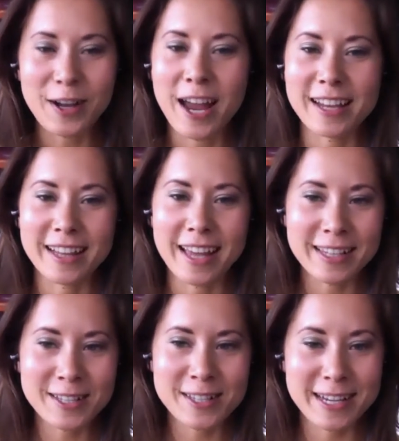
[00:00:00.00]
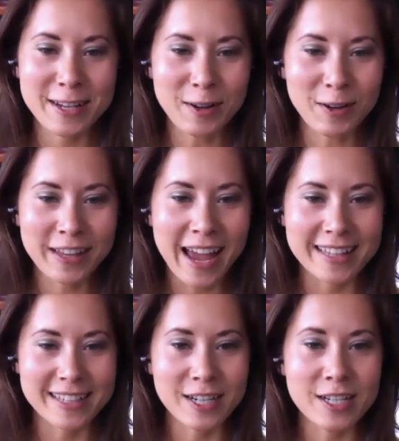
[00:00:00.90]
I liked seeing all the
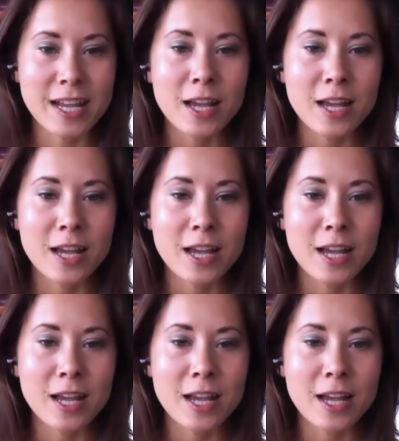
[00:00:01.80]
answers.